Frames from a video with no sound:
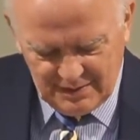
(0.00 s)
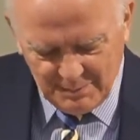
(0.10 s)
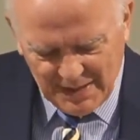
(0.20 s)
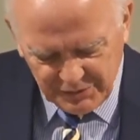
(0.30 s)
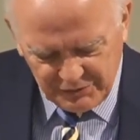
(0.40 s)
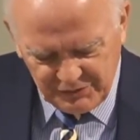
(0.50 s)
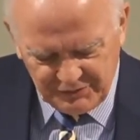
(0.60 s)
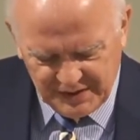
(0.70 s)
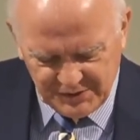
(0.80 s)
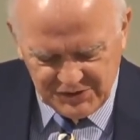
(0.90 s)
A man of the
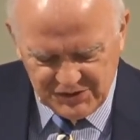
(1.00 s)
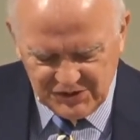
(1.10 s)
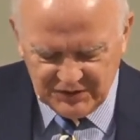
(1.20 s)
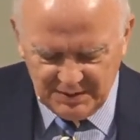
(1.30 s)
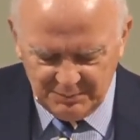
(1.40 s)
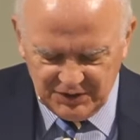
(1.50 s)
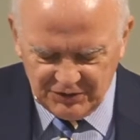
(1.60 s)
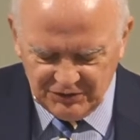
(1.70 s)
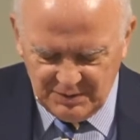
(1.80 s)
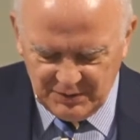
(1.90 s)
Pharisees named
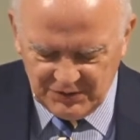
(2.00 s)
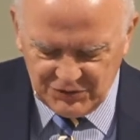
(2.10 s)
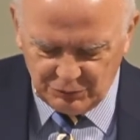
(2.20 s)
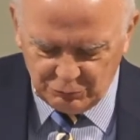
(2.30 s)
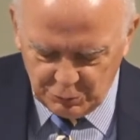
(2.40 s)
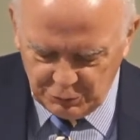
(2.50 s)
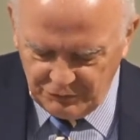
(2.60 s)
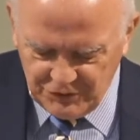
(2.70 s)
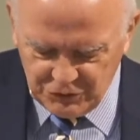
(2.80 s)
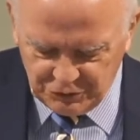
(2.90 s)
Nicodemus, a ruler
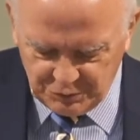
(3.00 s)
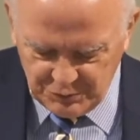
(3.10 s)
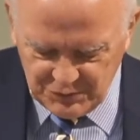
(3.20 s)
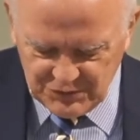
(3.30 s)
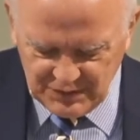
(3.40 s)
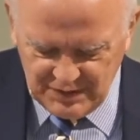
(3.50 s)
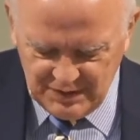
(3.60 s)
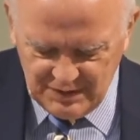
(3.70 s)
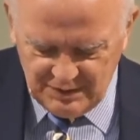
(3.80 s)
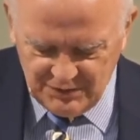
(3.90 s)
of the Jews.
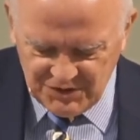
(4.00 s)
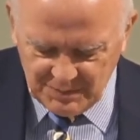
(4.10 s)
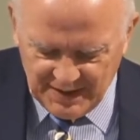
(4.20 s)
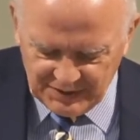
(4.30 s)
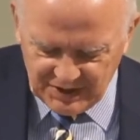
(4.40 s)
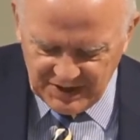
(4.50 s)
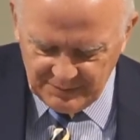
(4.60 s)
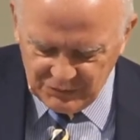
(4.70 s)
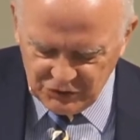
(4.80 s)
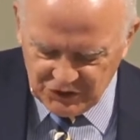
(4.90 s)
This man
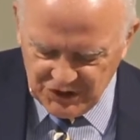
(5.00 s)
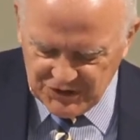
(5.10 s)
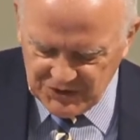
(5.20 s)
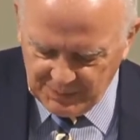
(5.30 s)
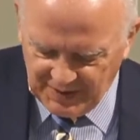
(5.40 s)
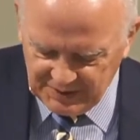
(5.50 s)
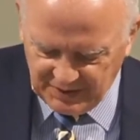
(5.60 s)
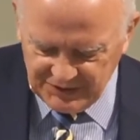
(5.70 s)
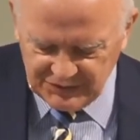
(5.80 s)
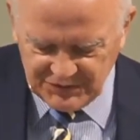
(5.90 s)
came to Jesus by
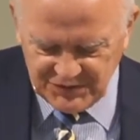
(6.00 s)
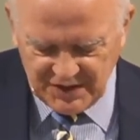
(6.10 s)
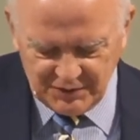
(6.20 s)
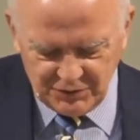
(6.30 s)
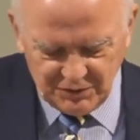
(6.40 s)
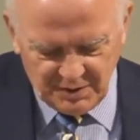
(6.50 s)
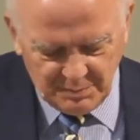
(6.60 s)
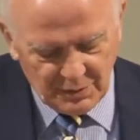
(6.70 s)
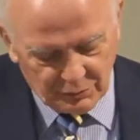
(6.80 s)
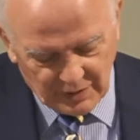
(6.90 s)
night and said to
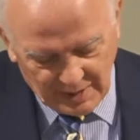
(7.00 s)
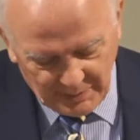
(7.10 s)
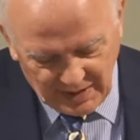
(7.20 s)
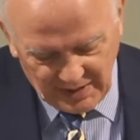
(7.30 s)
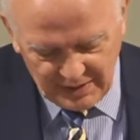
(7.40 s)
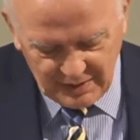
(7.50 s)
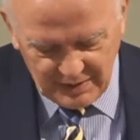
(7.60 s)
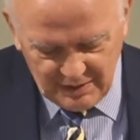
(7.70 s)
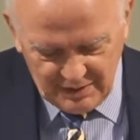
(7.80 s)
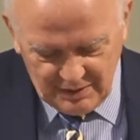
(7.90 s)
him, "Rabbi,
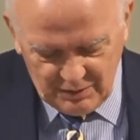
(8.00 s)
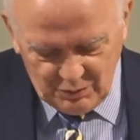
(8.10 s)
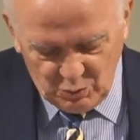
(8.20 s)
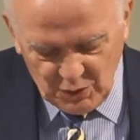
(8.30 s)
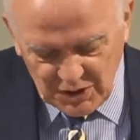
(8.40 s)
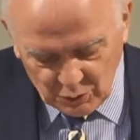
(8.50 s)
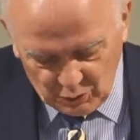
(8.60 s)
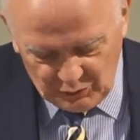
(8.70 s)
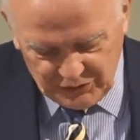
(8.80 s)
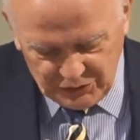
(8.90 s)
we
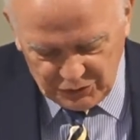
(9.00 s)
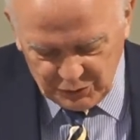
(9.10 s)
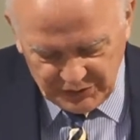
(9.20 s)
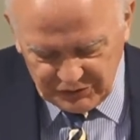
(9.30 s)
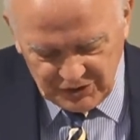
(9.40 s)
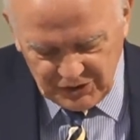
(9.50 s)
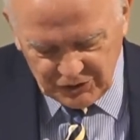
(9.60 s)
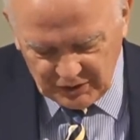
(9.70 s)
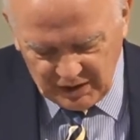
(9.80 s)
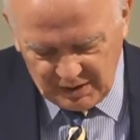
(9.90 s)
know that you are a
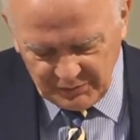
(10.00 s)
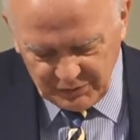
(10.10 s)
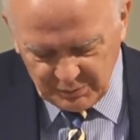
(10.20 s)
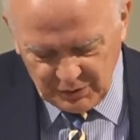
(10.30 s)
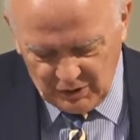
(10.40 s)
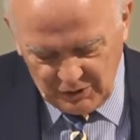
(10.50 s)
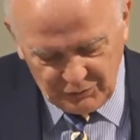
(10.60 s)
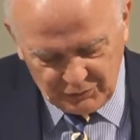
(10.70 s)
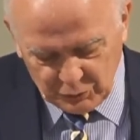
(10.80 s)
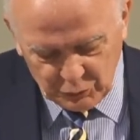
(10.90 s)
teacher come from
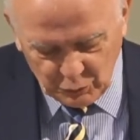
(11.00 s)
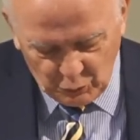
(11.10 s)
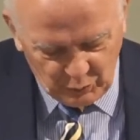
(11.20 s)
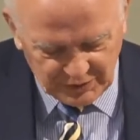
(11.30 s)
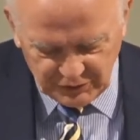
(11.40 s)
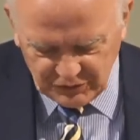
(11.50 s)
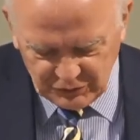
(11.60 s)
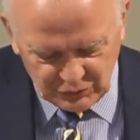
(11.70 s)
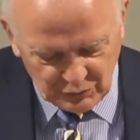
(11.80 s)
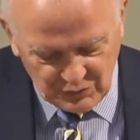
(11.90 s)
God, for no one
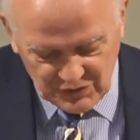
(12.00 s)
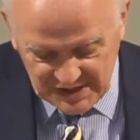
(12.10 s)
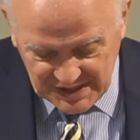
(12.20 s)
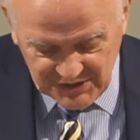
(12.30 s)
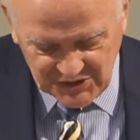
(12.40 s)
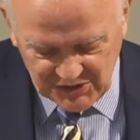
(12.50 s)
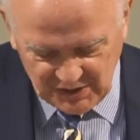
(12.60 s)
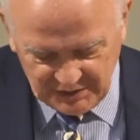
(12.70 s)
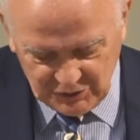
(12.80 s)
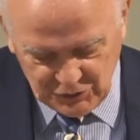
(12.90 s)
can do these
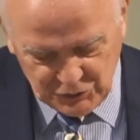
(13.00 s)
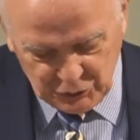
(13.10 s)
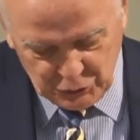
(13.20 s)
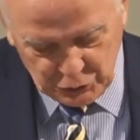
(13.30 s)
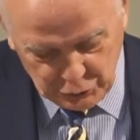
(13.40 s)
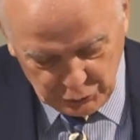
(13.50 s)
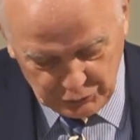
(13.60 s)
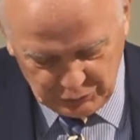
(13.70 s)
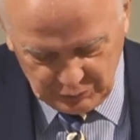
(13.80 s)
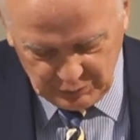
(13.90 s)
signs that
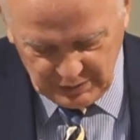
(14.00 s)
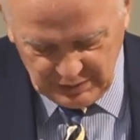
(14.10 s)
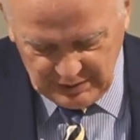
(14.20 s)
you do